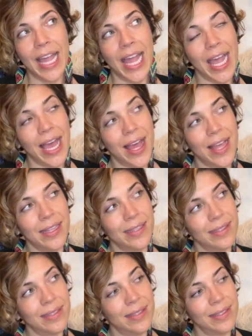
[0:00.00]

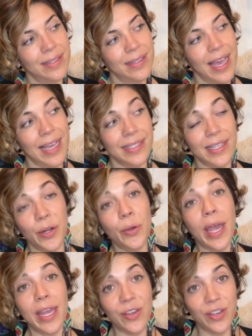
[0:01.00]
And I said,
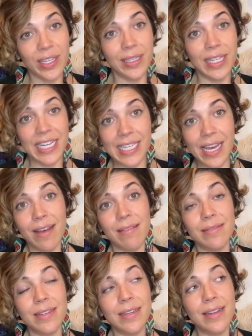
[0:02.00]
okay, you can lay
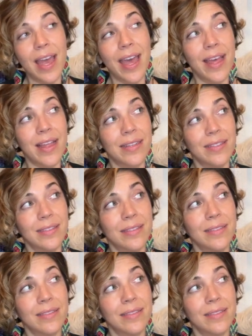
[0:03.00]
down and